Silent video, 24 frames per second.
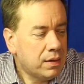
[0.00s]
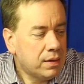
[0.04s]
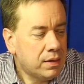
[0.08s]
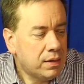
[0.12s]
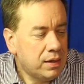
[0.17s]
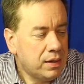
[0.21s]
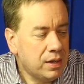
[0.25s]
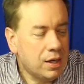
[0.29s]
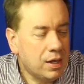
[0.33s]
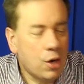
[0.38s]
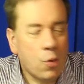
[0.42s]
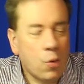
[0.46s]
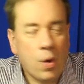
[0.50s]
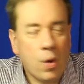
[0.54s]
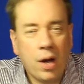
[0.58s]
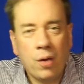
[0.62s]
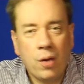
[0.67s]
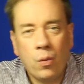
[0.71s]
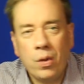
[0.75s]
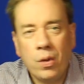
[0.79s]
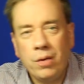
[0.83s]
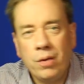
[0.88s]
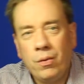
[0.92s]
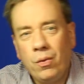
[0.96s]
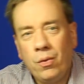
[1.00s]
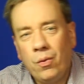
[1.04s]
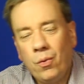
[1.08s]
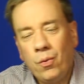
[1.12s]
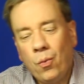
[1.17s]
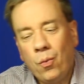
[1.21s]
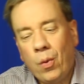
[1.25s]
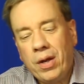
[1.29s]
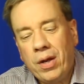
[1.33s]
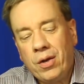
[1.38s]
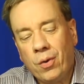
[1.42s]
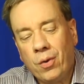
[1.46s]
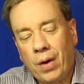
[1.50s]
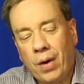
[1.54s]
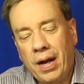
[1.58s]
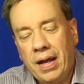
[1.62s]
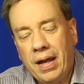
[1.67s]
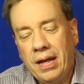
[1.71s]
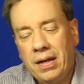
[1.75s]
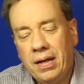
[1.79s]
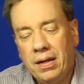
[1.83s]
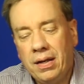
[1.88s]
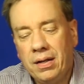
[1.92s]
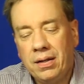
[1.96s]
You know why we
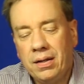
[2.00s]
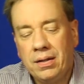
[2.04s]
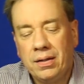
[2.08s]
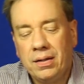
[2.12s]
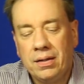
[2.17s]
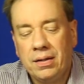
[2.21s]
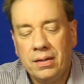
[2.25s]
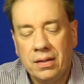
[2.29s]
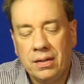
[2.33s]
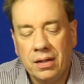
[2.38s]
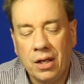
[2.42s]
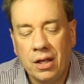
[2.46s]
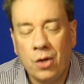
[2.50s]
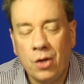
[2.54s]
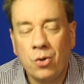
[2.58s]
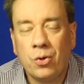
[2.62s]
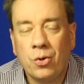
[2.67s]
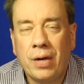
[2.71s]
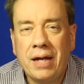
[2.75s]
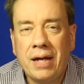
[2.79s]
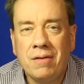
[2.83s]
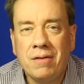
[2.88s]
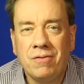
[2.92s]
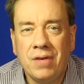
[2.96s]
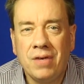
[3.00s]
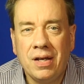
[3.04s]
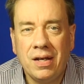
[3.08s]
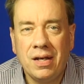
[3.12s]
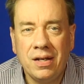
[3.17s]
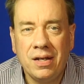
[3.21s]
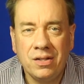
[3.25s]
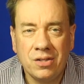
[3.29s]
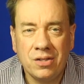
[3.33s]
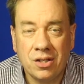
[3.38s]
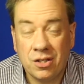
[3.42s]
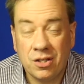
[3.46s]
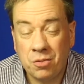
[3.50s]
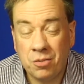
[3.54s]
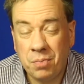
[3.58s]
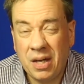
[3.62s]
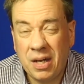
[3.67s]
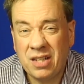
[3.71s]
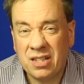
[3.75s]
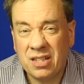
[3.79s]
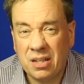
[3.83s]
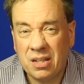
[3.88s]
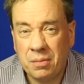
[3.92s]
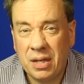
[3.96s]
grade low grade vintage,
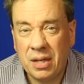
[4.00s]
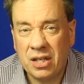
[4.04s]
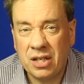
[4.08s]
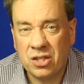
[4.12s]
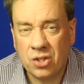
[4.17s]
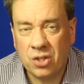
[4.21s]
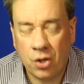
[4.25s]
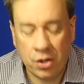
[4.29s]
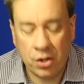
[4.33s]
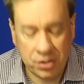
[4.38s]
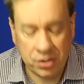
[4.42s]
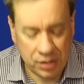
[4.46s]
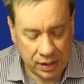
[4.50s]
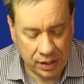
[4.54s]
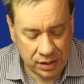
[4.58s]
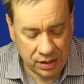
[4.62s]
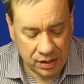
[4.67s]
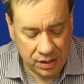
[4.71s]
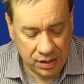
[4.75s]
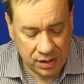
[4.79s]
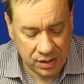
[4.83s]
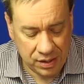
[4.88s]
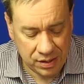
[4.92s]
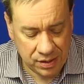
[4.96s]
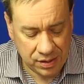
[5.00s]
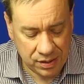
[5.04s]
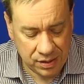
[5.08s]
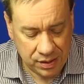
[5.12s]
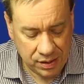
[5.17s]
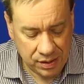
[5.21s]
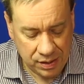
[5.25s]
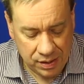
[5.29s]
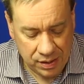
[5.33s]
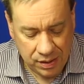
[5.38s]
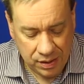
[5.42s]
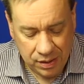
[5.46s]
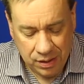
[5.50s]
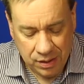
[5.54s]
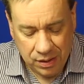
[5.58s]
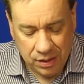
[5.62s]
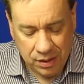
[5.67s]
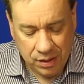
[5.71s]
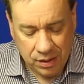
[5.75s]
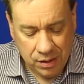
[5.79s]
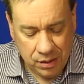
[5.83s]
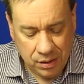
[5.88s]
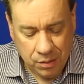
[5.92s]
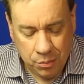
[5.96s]
especially big stars like this?
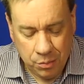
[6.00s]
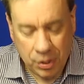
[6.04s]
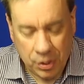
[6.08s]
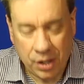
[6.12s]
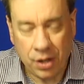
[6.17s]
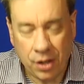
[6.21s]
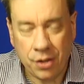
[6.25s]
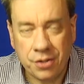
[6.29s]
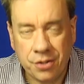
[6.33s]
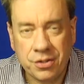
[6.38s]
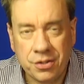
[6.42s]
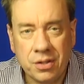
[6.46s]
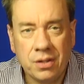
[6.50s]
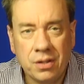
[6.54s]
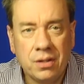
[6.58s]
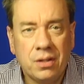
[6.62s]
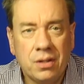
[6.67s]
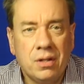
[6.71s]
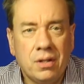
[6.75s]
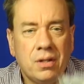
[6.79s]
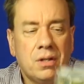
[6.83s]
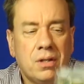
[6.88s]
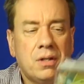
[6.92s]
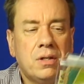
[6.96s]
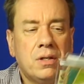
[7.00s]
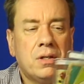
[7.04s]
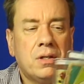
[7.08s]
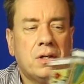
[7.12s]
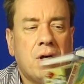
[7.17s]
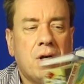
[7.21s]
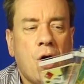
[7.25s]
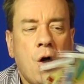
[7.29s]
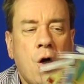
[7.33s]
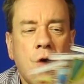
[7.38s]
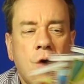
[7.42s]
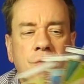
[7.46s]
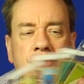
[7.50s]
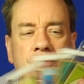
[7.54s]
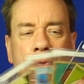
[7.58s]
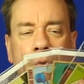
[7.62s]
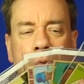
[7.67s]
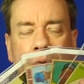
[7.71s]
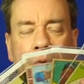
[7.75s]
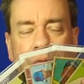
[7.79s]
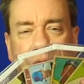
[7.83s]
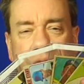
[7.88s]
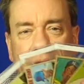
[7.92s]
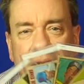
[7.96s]
Because all
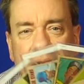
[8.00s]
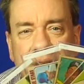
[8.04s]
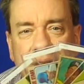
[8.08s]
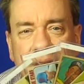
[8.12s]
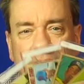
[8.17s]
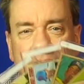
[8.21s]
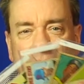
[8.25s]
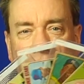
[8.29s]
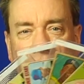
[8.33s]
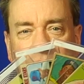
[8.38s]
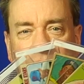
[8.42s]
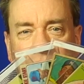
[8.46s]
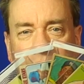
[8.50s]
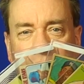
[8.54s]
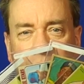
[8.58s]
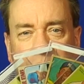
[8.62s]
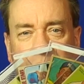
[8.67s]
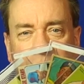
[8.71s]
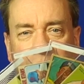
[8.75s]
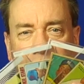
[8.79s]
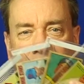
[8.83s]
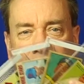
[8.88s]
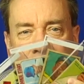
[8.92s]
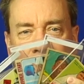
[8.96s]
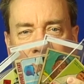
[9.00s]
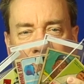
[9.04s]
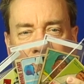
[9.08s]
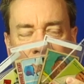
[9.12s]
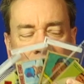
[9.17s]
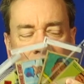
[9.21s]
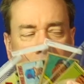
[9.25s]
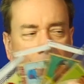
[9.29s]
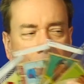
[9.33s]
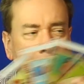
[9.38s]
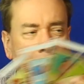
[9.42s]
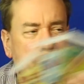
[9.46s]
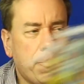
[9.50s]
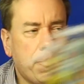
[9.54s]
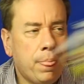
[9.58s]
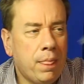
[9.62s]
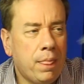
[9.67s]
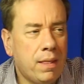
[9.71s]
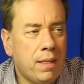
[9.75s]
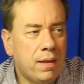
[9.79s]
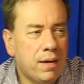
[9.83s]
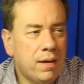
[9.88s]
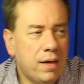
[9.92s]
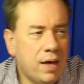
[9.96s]
four of these I just showed you,
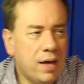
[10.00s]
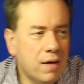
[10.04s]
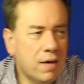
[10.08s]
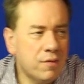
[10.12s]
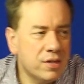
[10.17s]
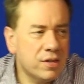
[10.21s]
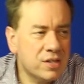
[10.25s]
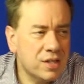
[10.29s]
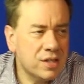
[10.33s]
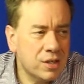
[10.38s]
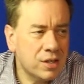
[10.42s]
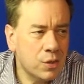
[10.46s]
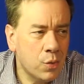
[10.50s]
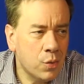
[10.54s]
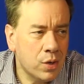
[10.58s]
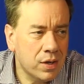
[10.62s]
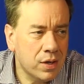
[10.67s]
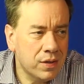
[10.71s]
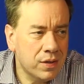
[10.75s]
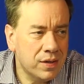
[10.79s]
every single one of